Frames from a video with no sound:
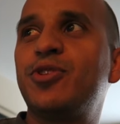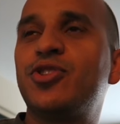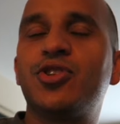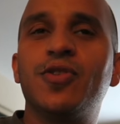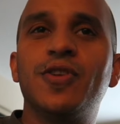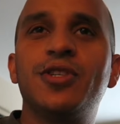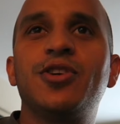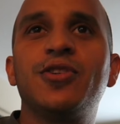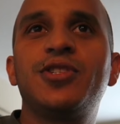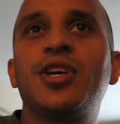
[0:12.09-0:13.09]
to service
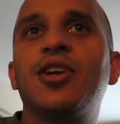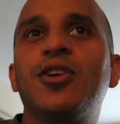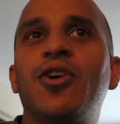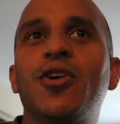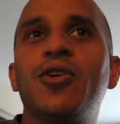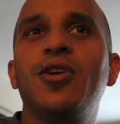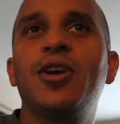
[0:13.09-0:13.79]
our second car.